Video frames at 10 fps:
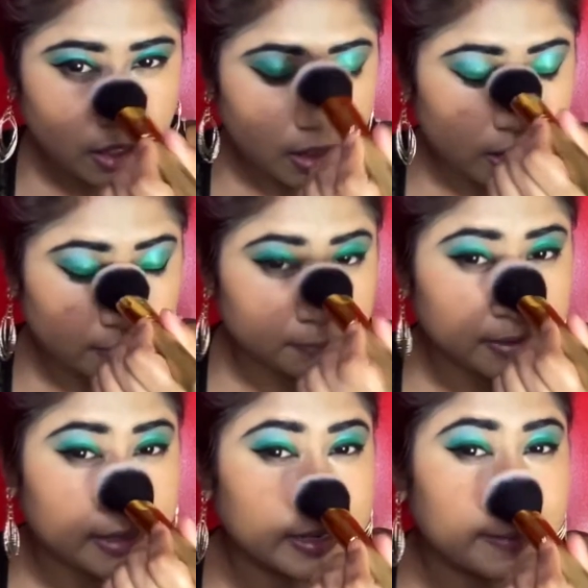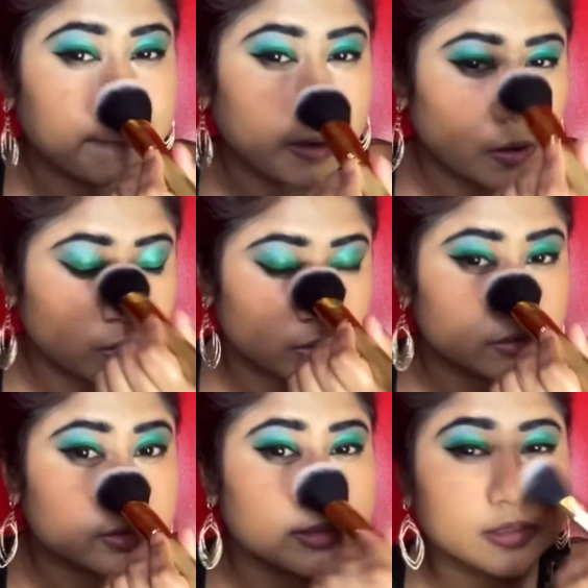apply like powder
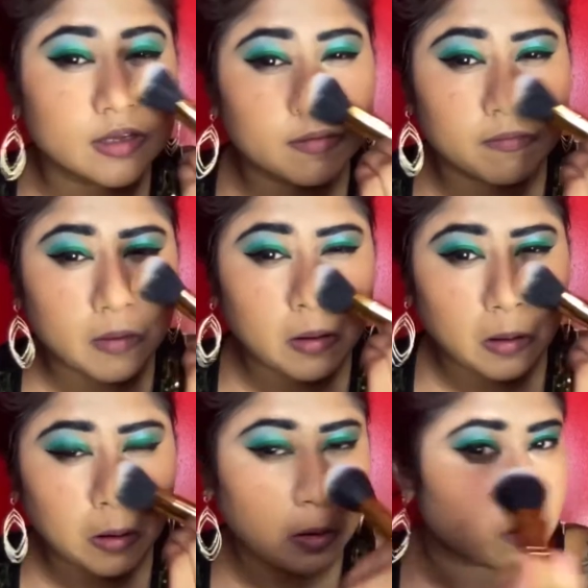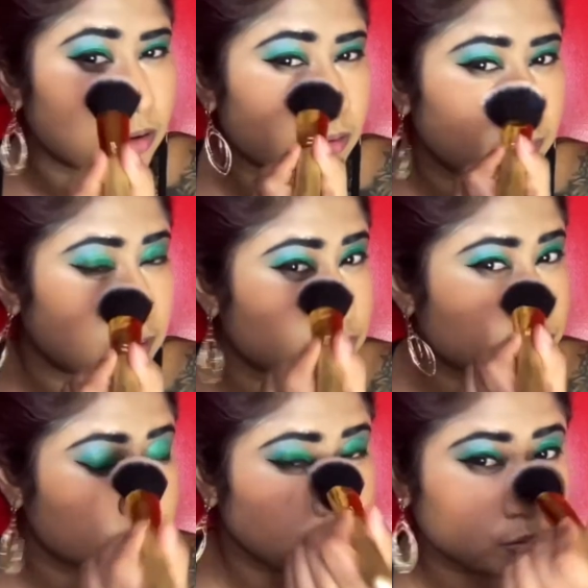and stuff, make sure
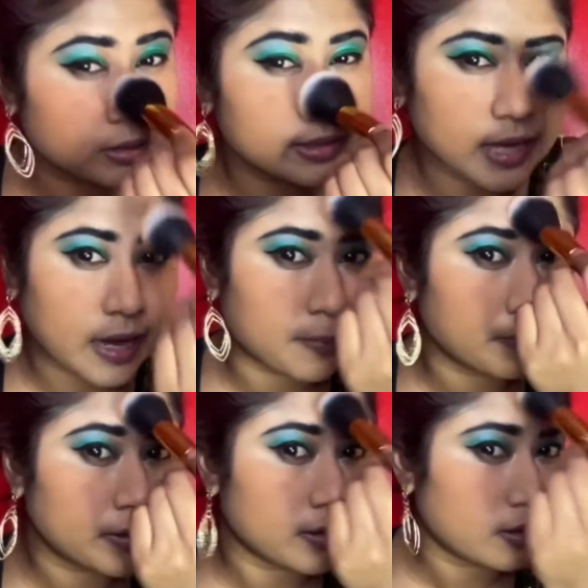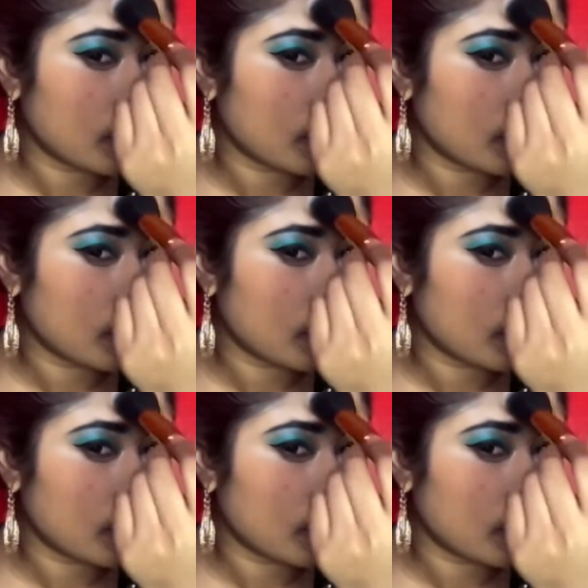you tap in.